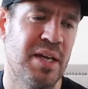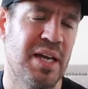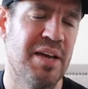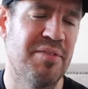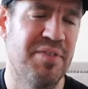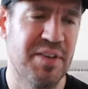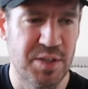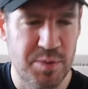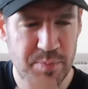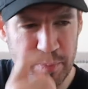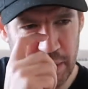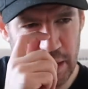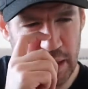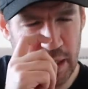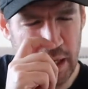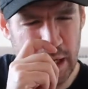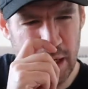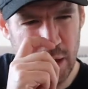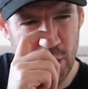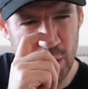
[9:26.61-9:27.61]
If it's
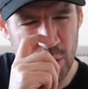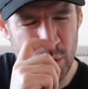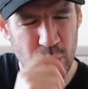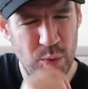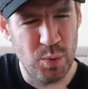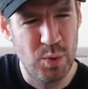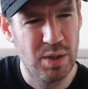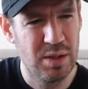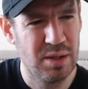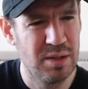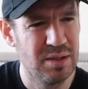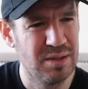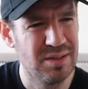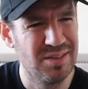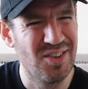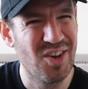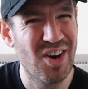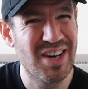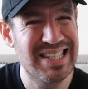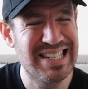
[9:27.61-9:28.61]
below
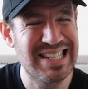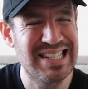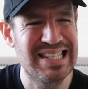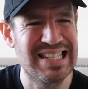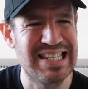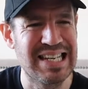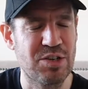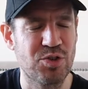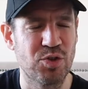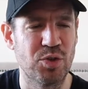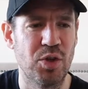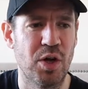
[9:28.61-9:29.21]
96